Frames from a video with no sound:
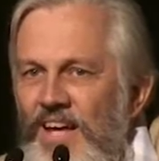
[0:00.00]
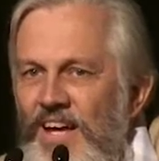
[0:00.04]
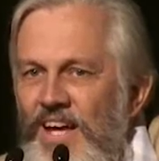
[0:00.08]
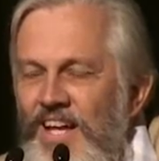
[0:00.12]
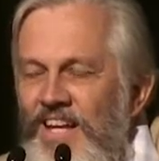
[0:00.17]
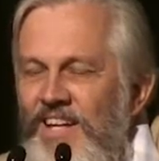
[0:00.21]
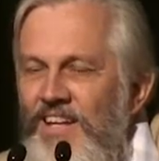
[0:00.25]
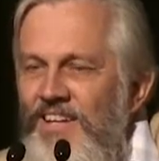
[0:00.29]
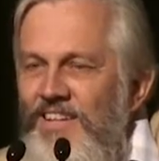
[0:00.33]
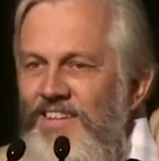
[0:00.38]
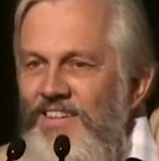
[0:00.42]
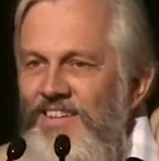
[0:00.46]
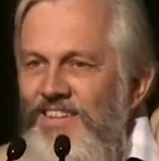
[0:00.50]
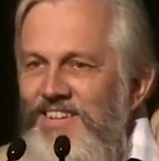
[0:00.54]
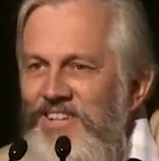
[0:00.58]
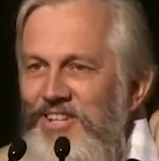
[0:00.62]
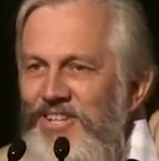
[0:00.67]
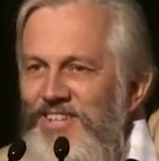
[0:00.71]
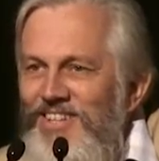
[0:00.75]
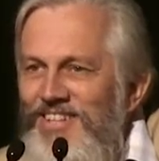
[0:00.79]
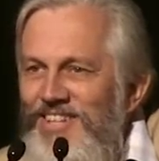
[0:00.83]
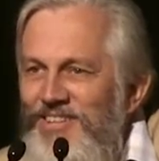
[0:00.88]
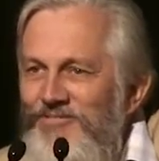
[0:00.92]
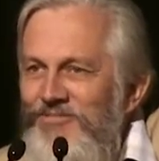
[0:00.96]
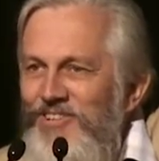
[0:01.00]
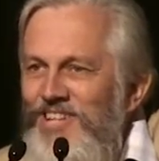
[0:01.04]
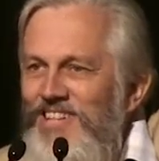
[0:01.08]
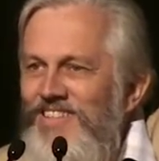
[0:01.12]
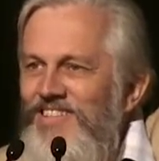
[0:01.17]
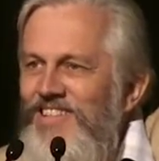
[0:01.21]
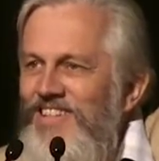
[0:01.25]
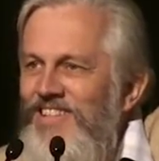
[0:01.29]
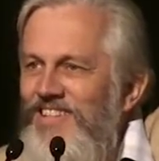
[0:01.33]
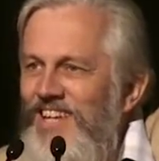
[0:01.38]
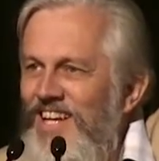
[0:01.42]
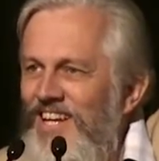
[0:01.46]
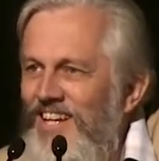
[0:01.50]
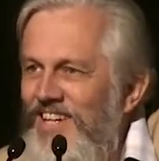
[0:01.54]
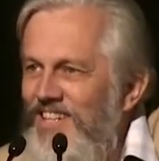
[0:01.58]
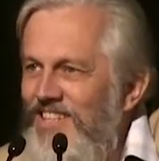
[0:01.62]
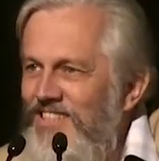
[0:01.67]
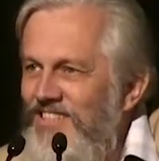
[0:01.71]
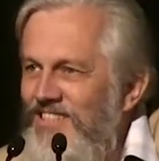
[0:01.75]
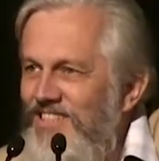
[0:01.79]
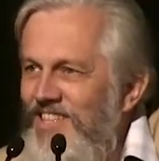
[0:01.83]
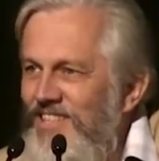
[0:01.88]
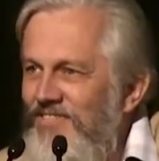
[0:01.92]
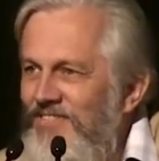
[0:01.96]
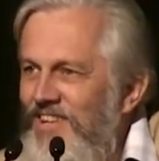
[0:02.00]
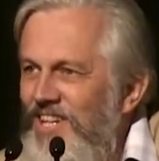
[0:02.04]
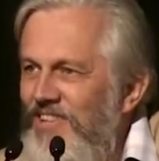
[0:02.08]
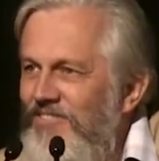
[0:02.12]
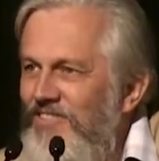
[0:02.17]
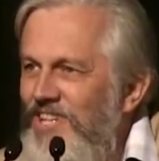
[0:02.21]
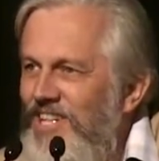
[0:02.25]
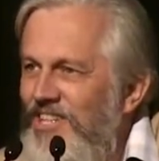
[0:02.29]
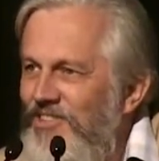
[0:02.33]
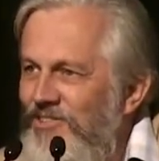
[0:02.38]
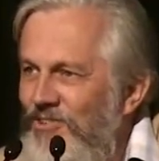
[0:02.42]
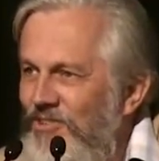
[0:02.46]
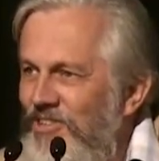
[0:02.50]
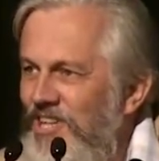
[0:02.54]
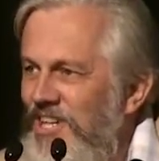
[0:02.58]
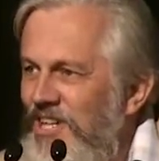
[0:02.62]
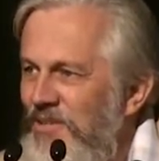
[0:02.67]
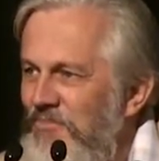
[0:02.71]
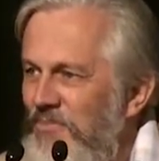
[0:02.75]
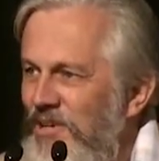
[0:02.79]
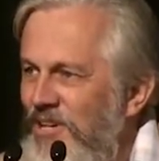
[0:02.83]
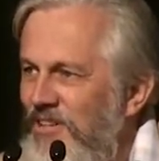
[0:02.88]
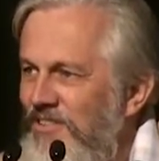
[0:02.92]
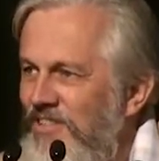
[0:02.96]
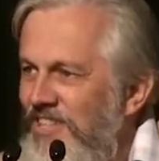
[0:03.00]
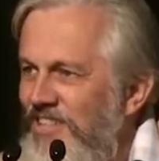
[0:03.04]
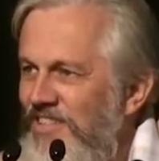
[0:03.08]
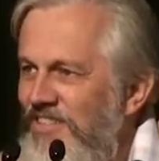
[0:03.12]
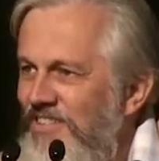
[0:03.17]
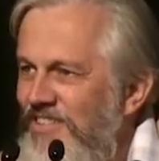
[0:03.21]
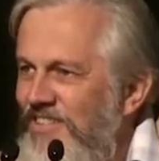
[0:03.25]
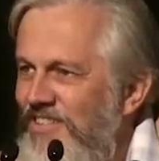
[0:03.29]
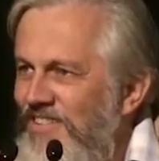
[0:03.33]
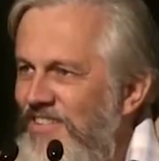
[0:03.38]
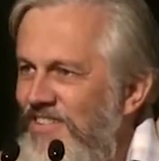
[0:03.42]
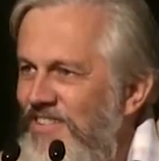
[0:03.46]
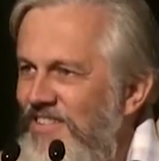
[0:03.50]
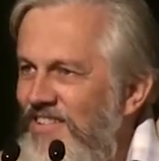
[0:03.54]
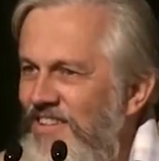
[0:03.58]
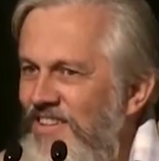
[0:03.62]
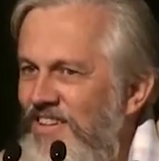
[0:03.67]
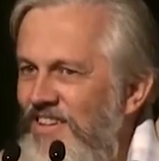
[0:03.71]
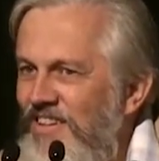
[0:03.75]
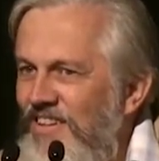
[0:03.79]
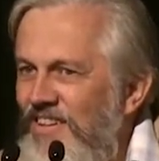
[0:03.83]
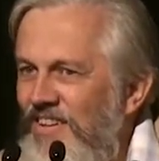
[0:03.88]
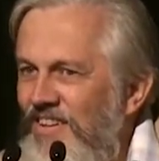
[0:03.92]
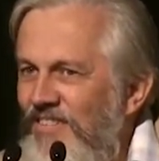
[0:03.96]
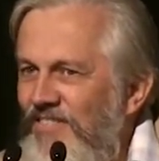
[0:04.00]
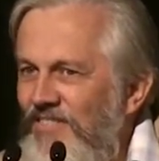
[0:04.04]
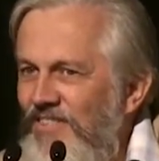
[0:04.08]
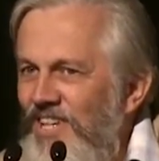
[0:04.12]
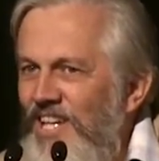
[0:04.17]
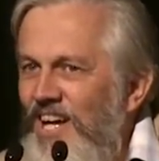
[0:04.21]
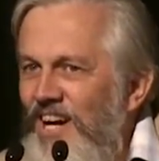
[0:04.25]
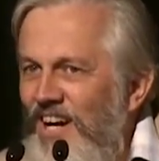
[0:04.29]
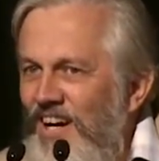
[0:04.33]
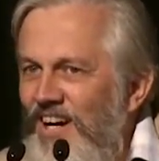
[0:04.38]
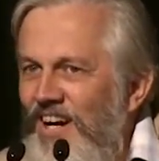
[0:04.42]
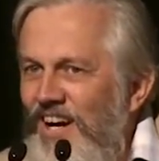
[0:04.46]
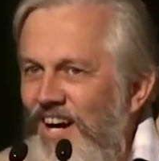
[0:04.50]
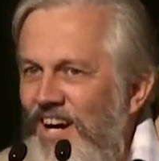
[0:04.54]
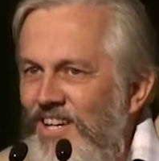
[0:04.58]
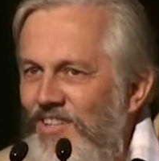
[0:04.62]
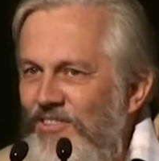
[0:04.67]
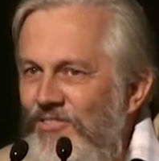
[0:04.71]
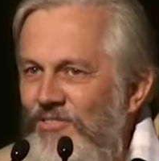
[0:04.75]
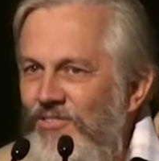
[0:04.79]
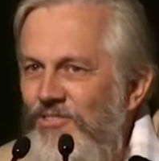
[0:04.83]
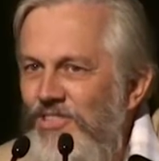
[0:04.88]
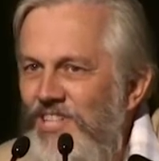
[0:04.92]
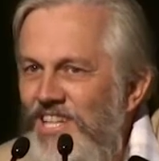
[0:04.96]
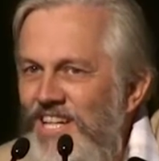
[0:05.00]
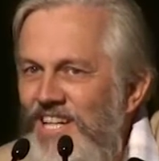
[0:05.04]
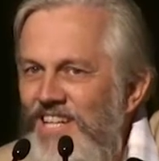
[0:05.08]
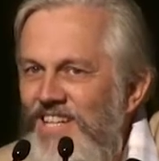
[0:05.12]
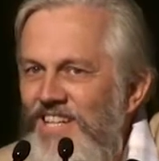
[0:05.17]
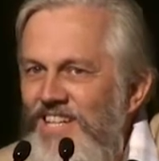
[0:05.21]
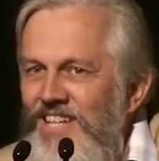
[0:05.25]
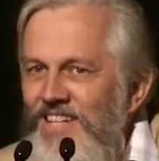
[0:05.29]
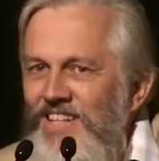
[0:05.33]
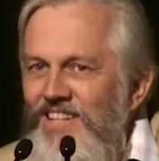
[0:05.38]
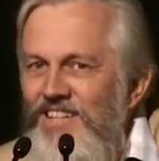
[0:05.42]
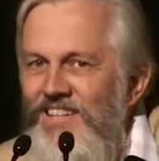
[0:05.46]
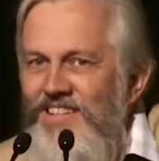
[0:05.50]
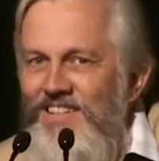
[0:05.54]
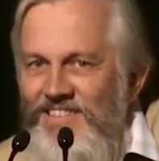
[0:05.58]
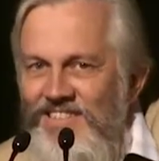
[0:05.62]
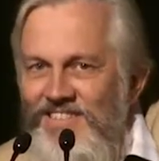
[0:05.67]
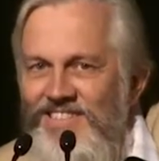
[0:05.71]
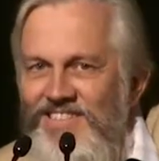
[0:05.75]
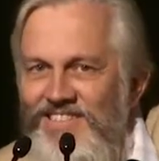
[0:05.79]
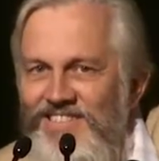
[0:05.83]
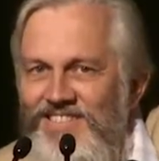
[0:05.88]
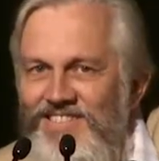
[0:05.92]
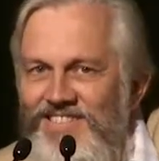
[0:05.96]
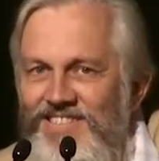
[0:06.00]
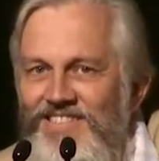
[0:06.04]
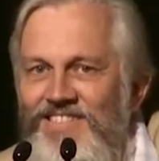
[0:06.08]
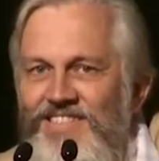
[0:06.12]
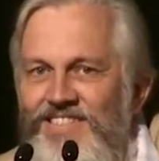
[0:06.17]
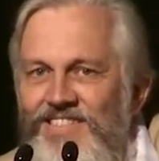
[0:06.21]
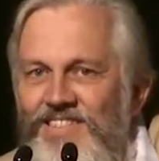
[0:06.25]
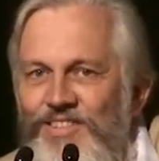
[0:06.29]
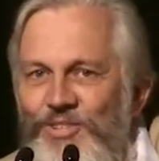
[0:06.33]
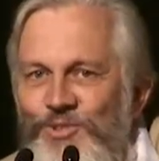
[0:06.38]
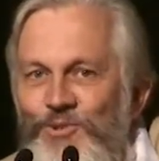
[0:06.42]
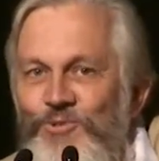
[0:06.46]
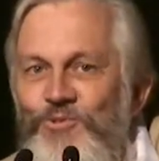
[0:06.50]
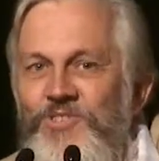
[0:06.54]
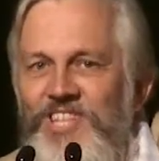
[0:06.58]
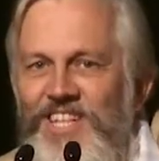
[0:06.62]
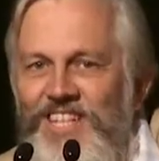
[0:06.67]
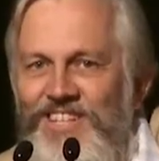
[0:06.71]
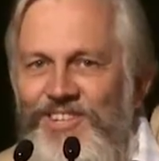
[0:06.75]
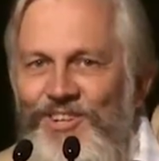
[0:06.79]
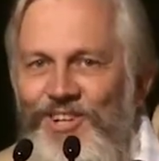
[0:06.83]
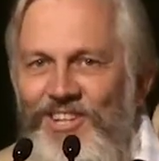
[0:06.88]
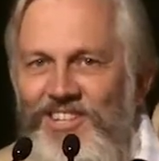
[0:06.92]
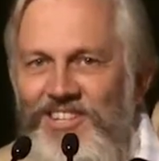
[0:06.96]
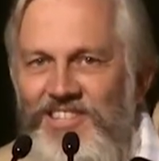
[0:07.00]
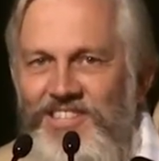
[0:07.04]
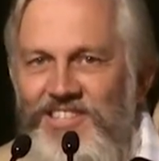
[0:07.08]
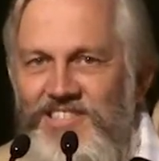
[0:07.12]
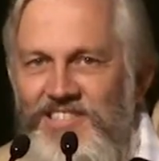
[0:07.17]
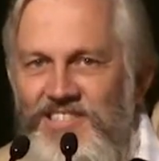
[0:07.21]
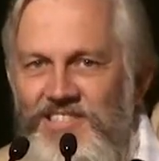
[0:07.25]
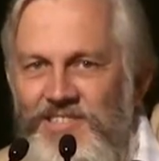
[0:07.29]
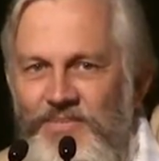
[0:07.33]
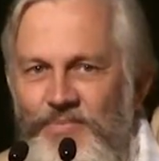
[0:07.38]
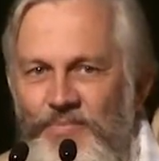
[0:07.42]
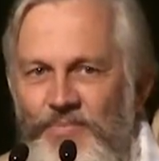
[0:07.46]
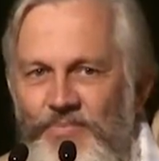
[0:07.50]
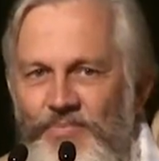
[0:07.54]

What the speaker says: And the difficulty there is that when we are talking about it, we are already using knowledge.